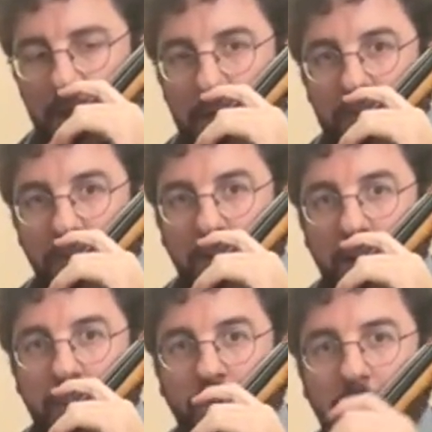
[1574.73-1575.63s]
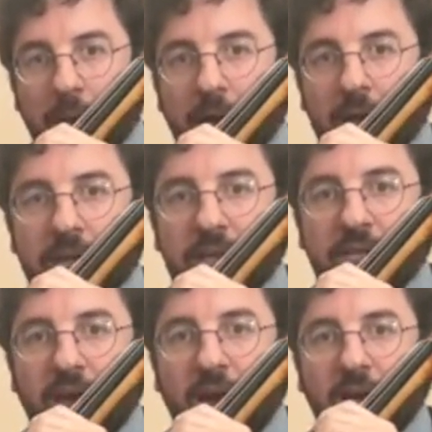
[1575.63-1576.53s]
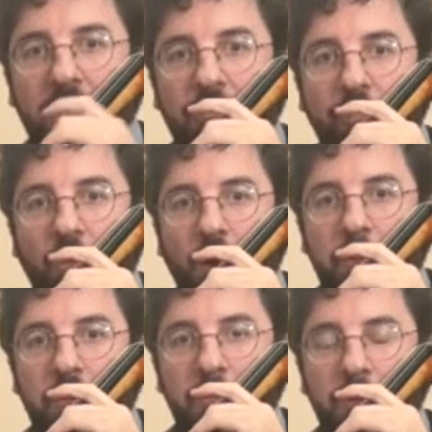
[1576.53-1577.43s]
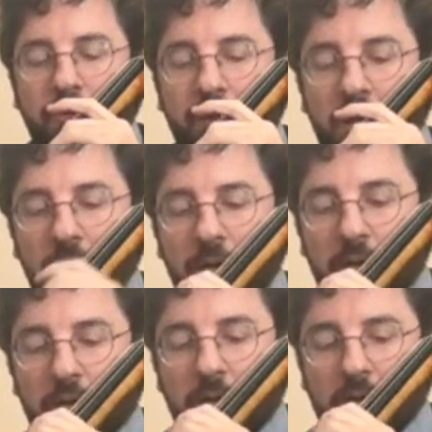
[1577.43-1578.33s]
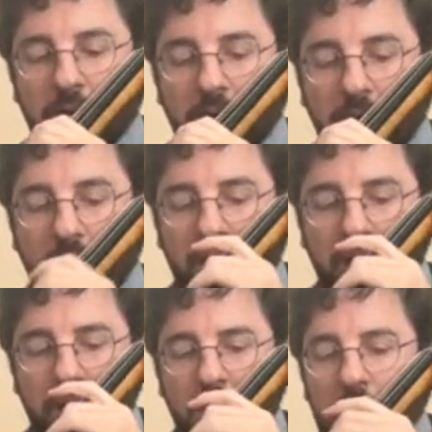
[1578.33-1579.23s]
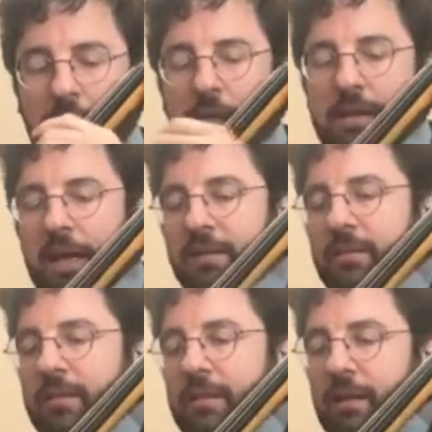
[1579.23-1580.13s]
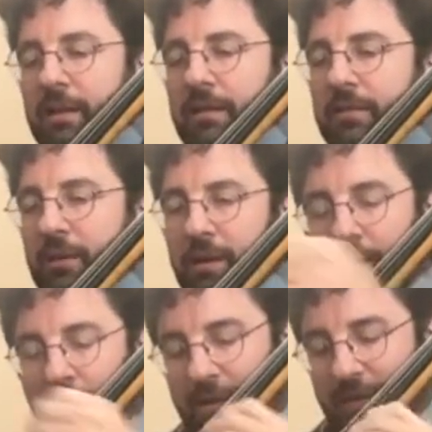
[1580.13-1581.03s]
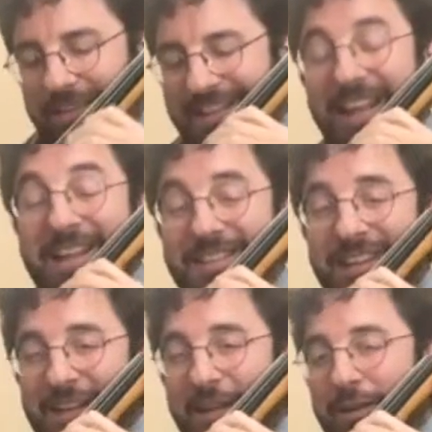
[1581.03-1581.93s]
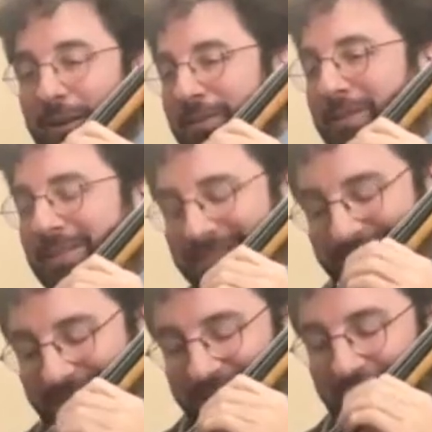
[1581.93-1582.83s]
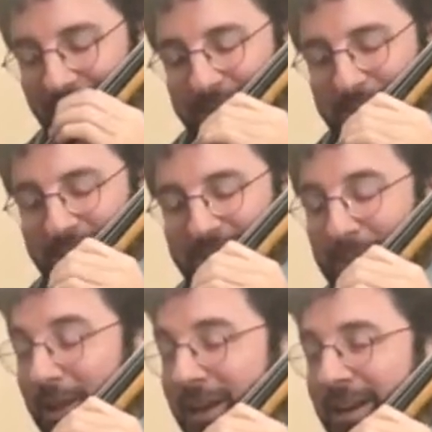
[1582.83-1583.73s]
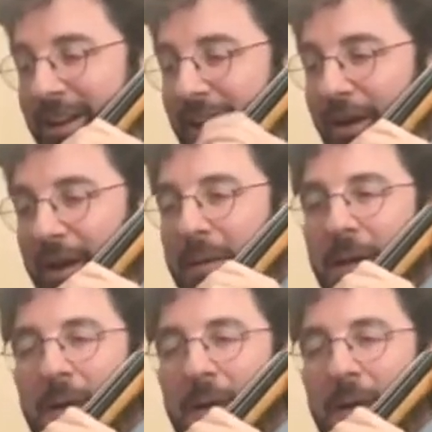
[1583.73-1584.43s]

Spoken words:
So when I pull back, the entire forearm is moving. Okay? That's, sorry, it's like cutting off blood supply. Okay.